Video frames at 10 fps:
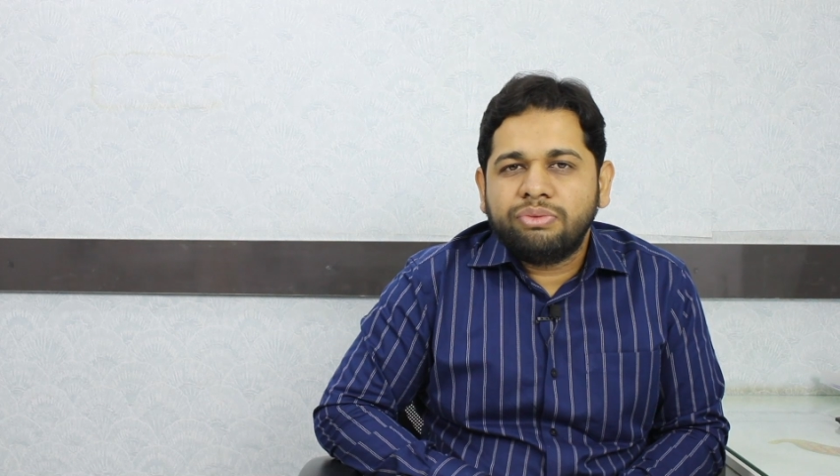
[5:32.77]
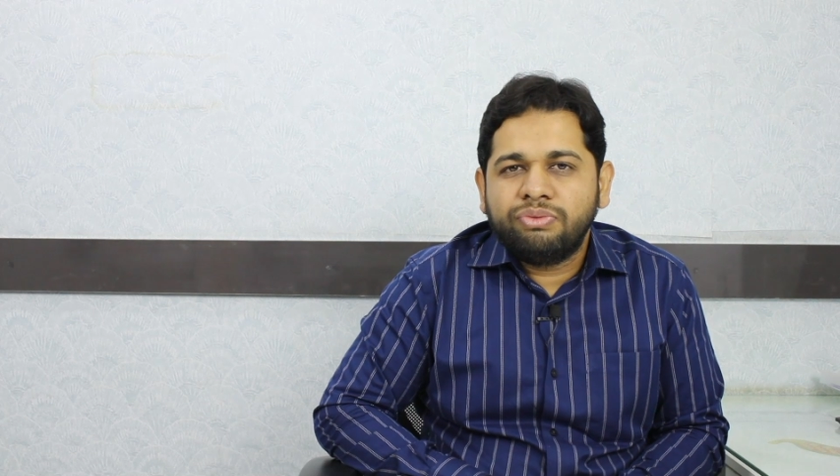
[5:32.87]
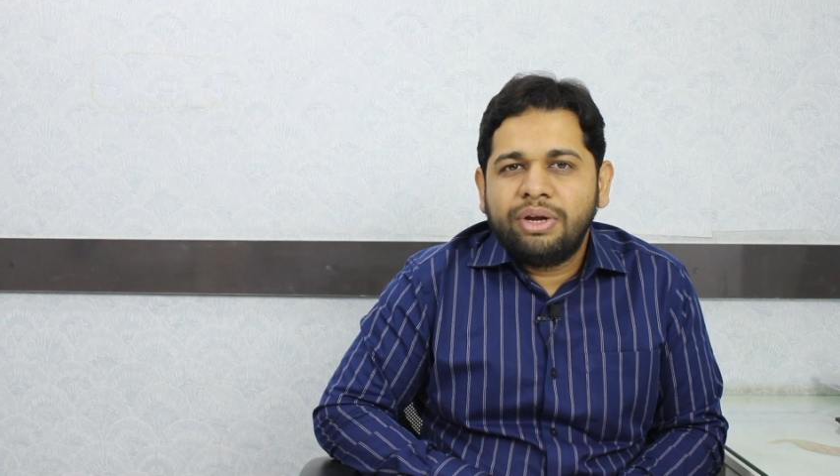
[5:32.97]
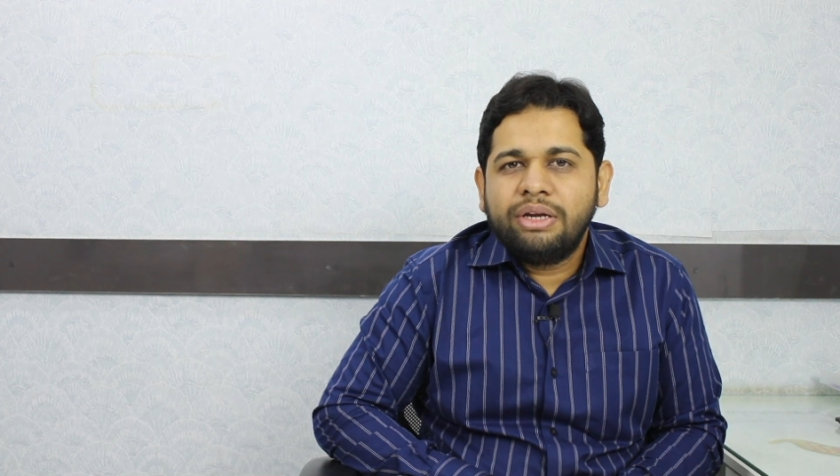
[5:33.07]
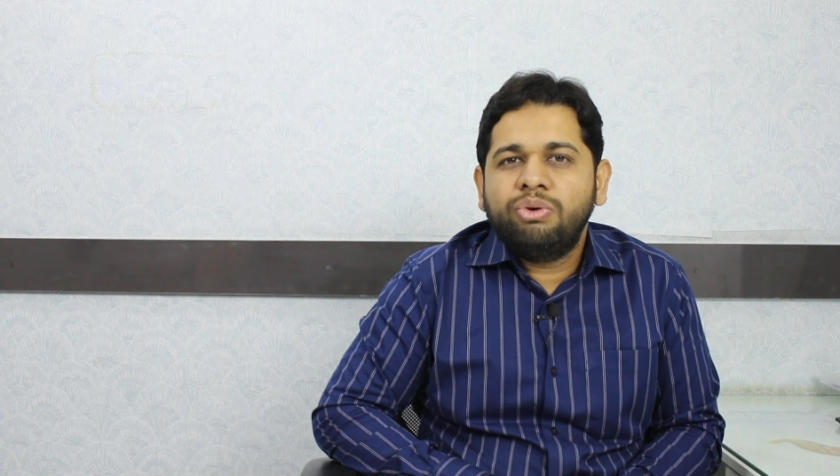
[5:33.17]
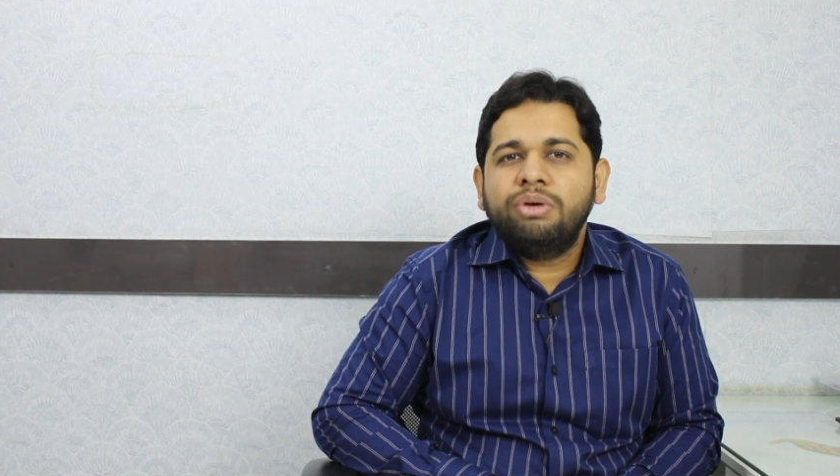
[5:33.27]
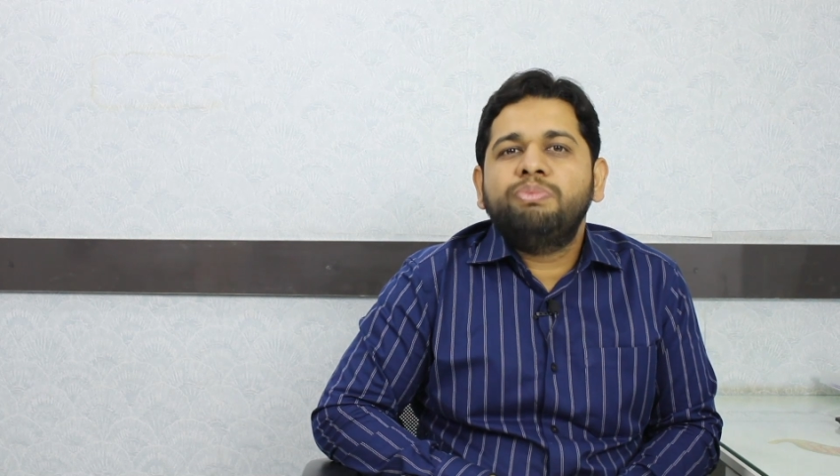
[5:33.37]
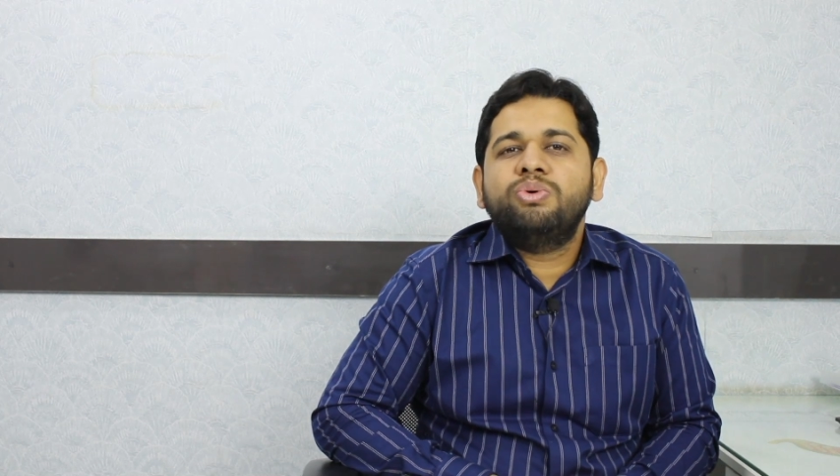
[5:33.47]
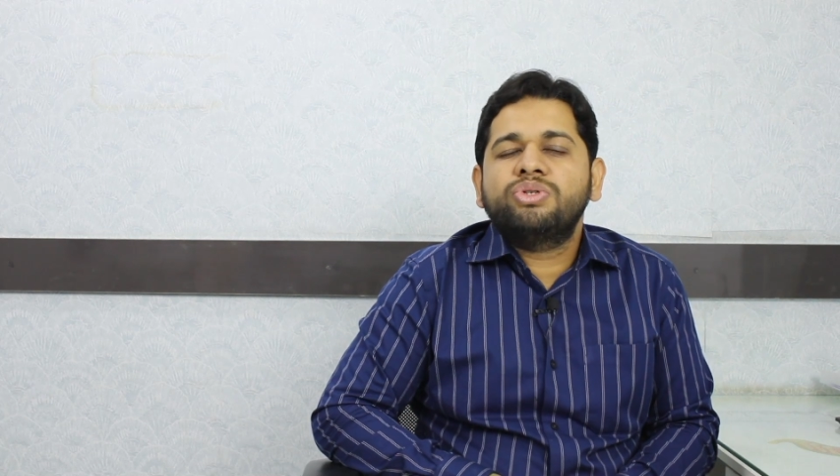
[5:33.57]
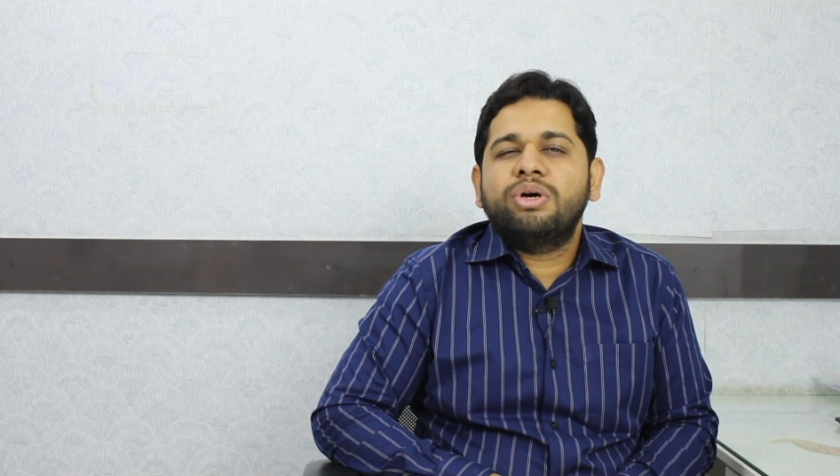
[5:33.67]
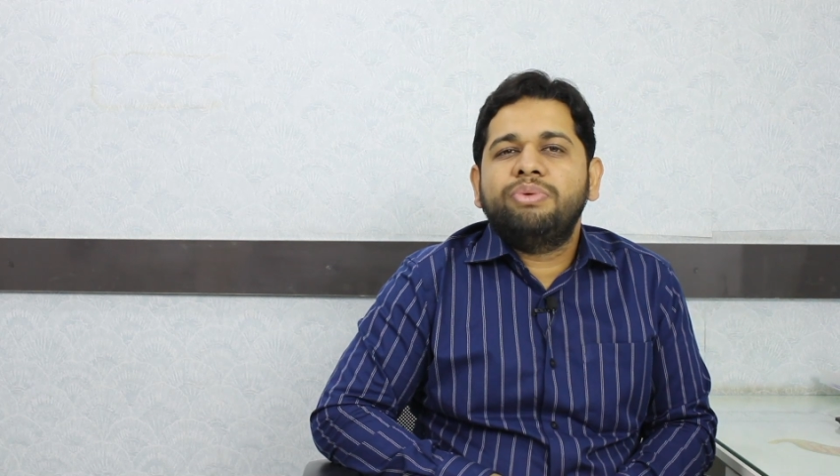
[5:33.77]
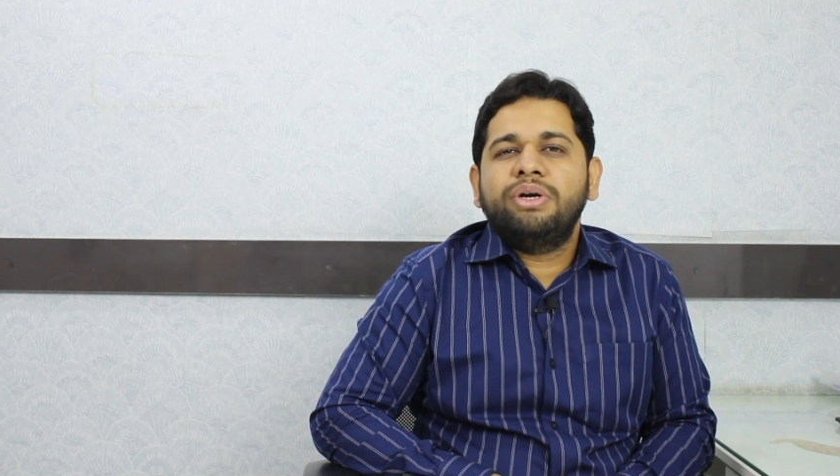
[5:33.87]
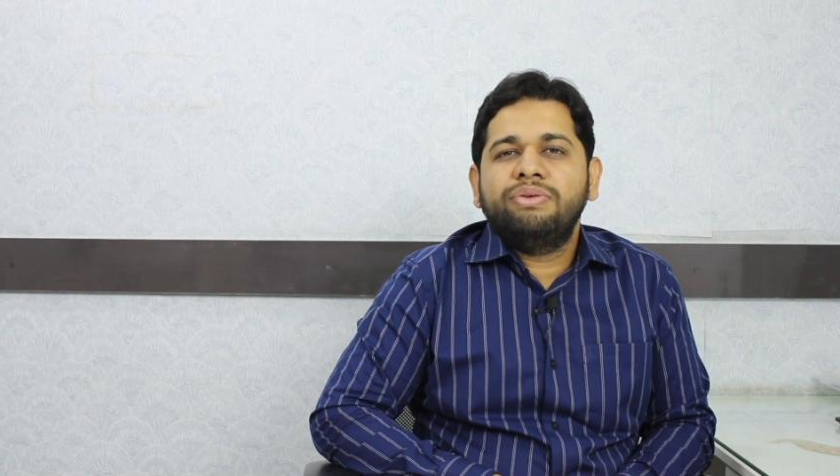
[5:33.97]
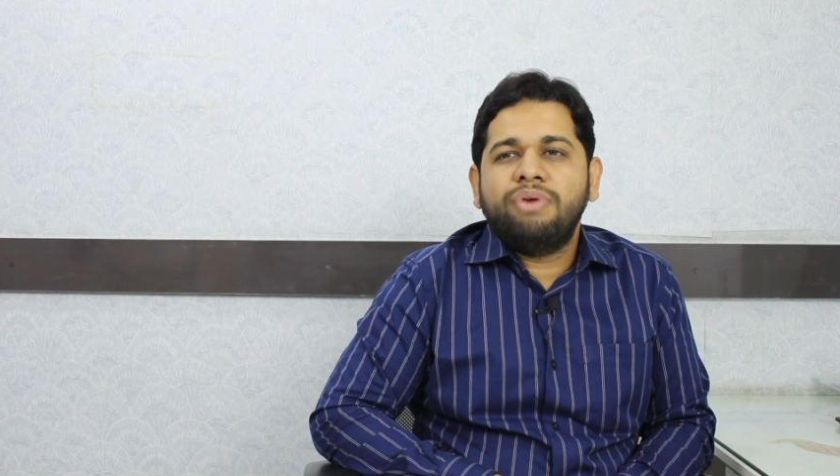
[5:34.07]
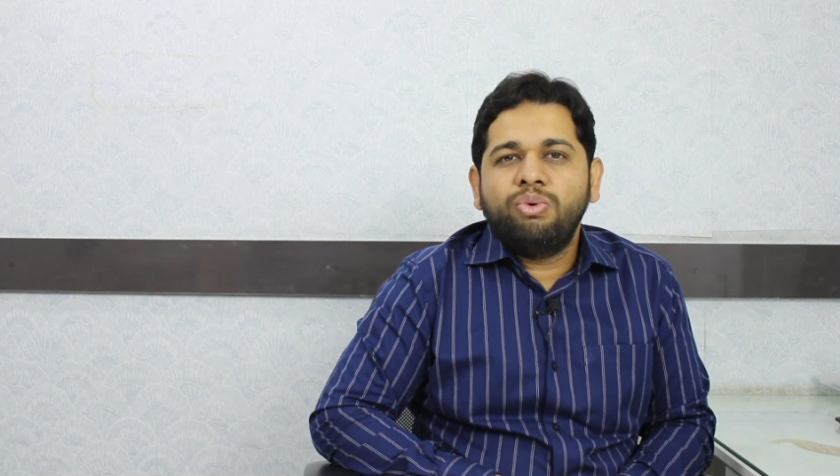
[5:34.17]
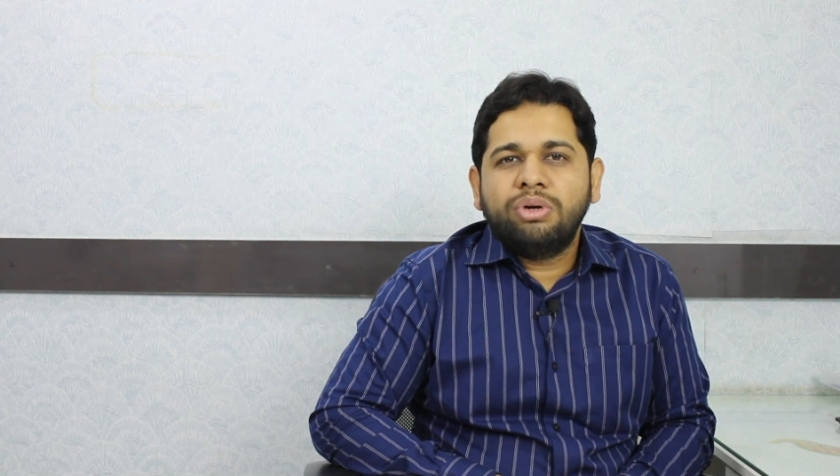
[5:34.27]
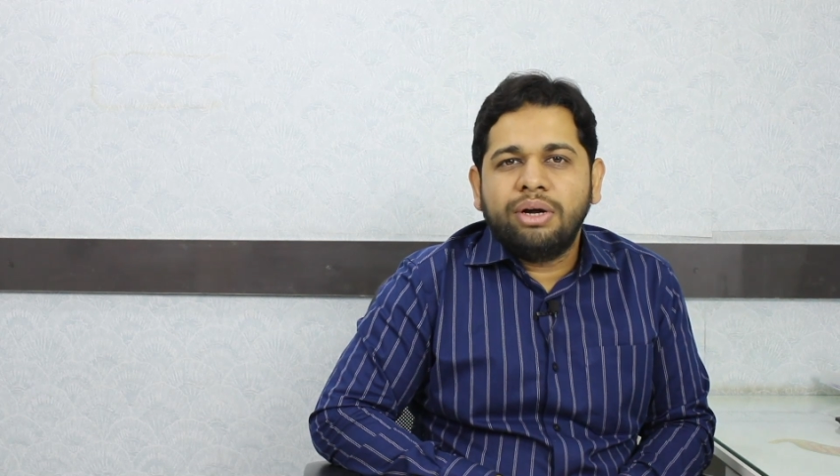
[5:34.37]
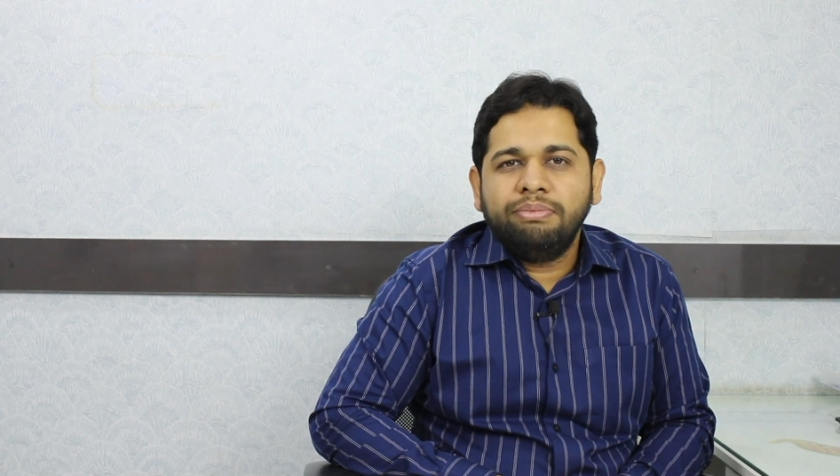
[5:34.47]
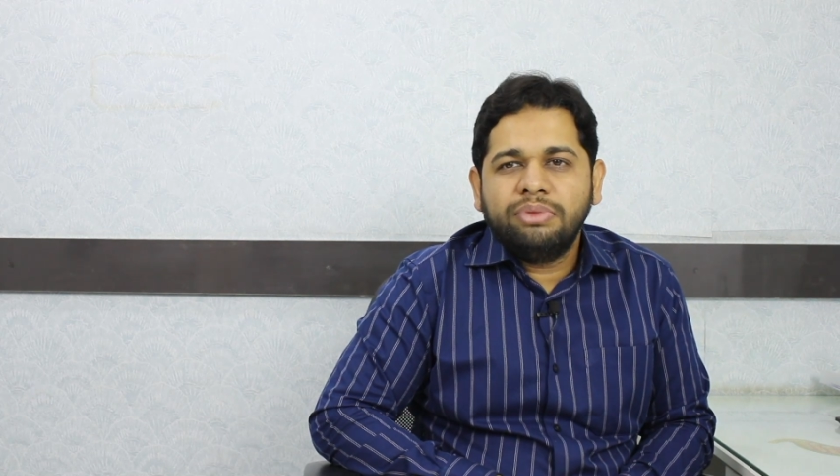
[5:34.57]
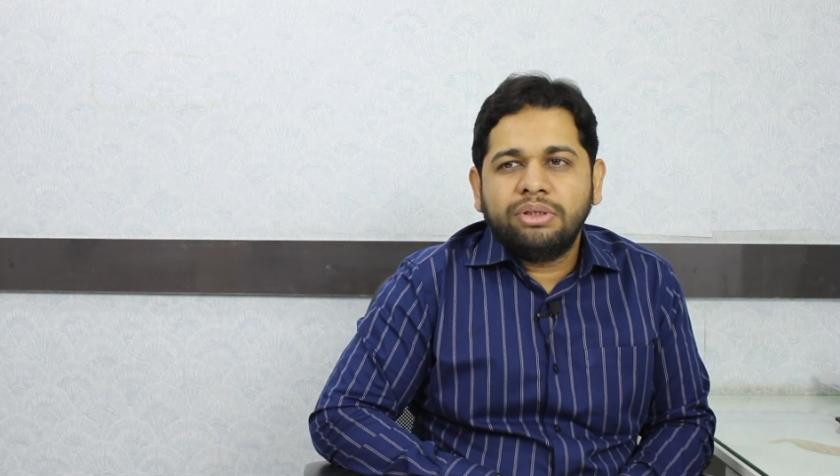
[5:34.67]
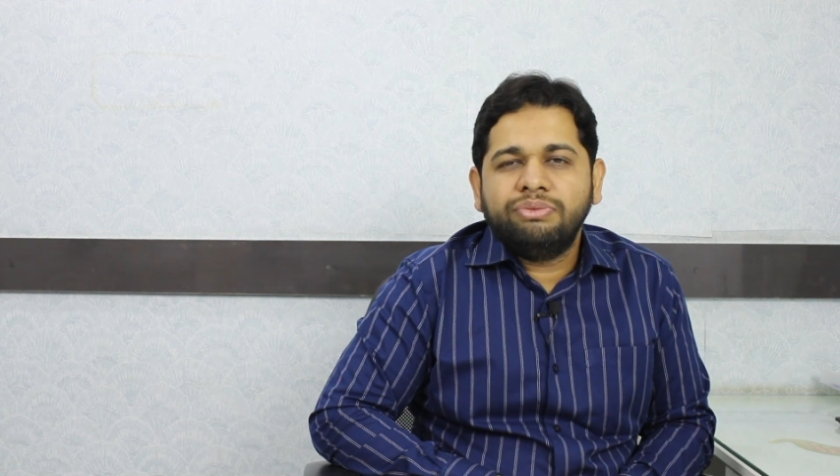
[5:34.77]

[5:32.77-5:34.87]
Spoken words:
very good postoperative outcome,